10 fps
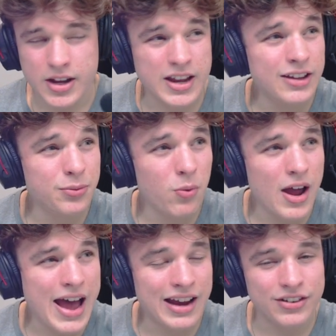I guess
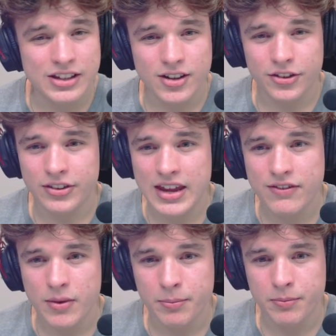White actually does save
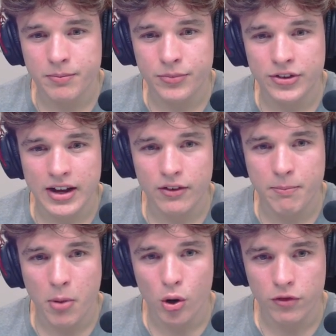himself
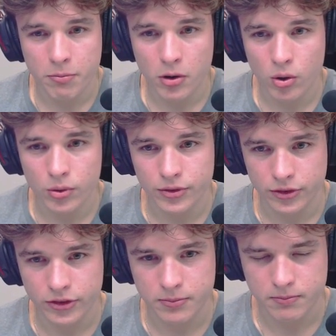both pawns.